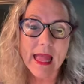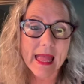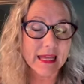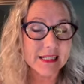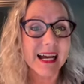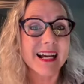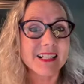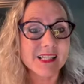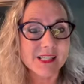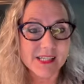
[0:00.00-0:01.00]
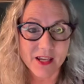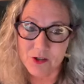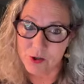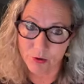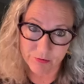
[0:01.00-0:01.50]
And
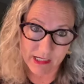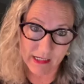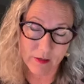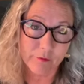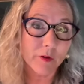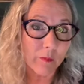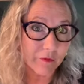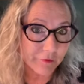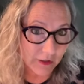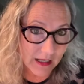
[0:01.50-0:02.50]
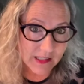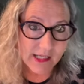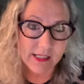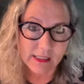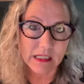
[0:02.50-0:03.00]
essential reading from
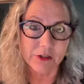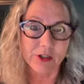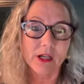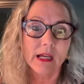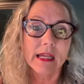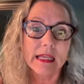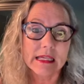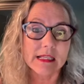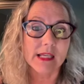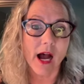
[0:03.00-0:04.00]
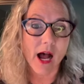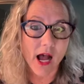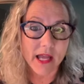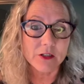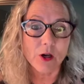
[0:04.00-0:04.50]
Francis Leader is
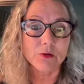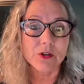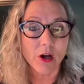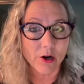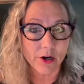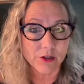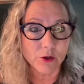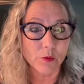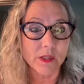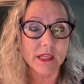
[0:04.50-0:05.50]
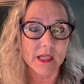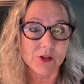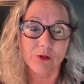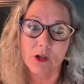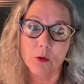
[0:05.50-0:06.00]
I Don't Argue with
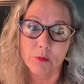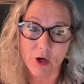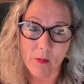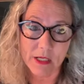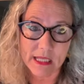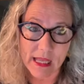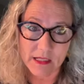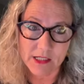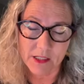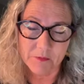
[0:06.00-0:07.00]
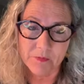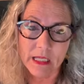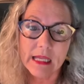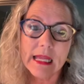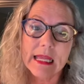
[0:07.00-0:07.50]
Israel Propaganda.
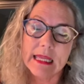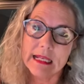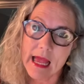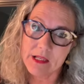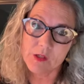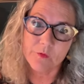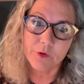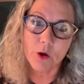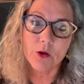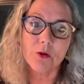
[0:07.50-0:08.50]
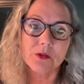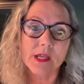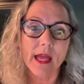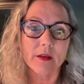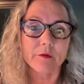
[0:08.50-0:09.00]
It adds photos
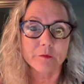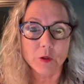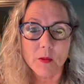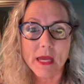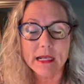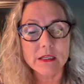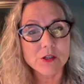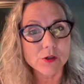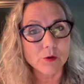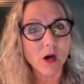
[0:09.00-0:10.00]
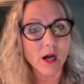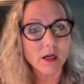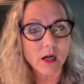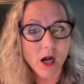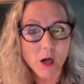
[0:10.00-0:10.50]
and formatting to a
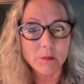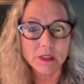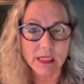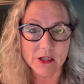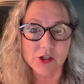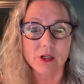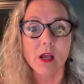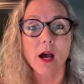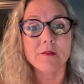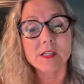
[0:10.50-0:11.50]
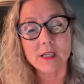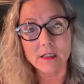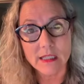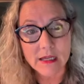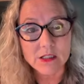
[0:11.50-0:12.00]
compilation of
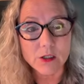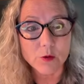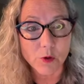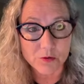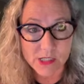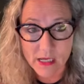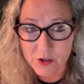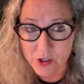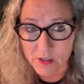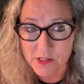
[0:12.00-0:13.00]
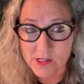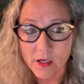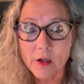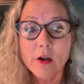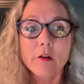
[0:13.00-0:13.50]
selected quotations
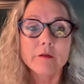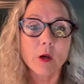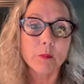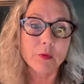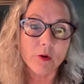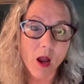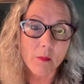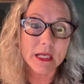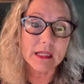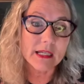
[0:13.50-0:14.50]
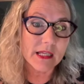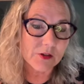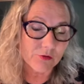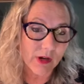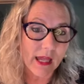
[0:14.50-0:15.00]
from prominent
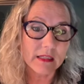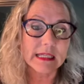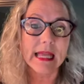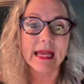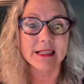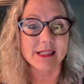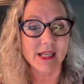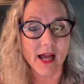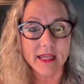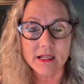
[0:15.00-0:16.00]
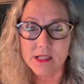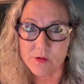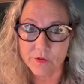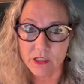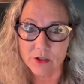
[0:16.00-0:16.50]
Israeli and Zionist
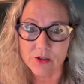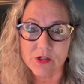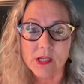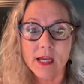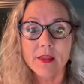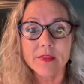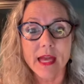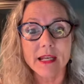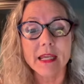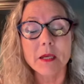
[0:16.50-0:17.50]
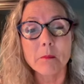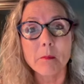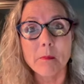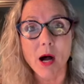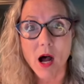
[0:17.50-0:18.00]
figures that
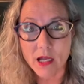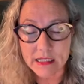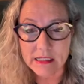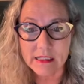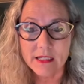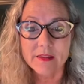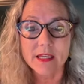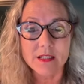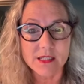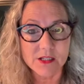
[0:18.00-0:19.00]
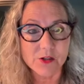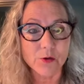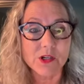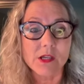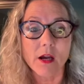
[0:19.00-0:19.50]
embody the
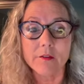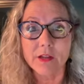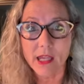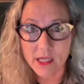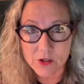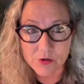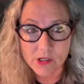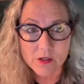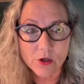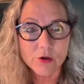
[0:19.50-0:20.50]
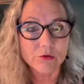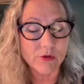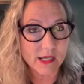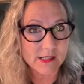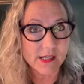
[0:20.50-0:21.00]
discourse of hatred,
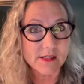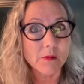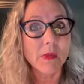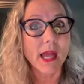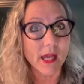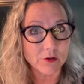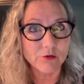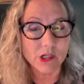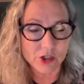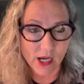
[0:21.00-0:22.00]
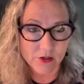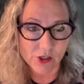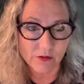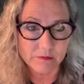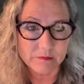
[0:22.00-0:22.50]
racism, and
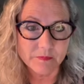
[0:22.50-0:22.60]
rejection.